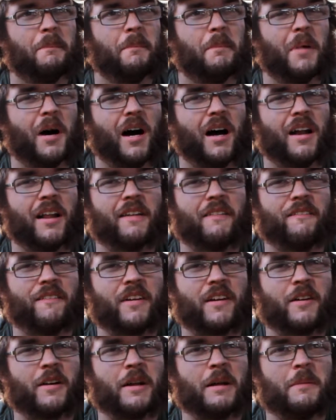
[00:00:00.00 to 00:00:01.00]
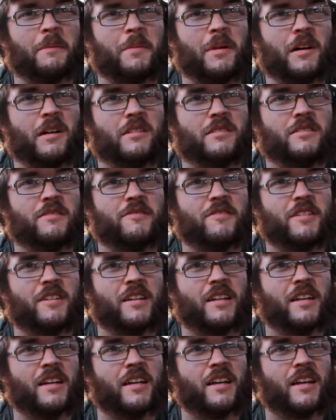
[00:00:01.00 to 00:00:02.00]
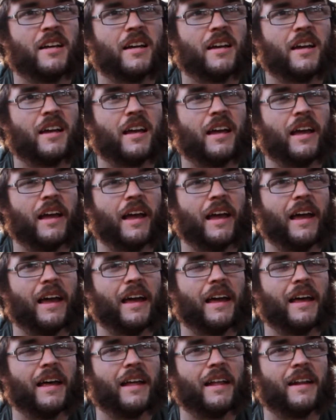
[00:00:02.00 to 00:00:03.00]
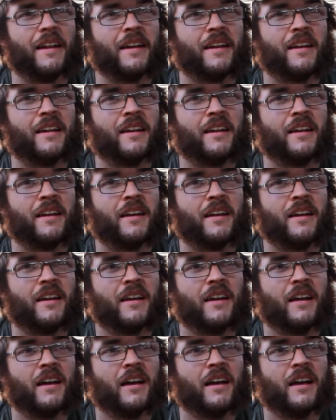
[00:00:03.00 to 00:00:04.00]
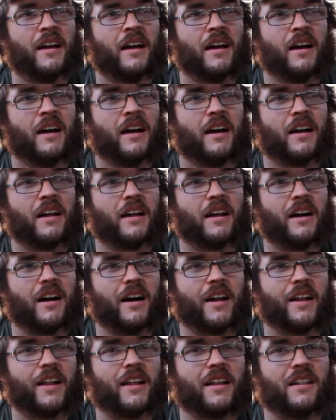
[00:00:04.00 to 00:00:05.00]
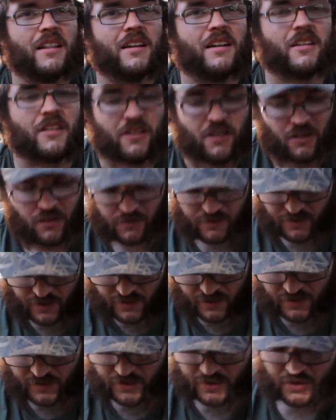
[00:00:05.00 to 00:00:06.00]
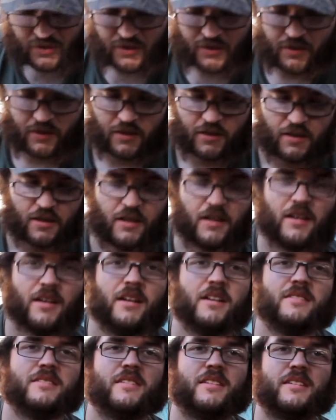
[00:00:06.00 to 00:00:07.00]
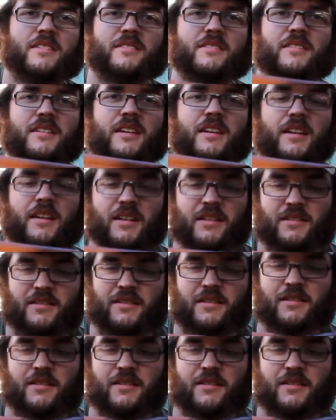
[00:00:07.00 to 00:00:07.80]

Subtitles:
bought it very impulsively and got it, looked it over. As you can see, it's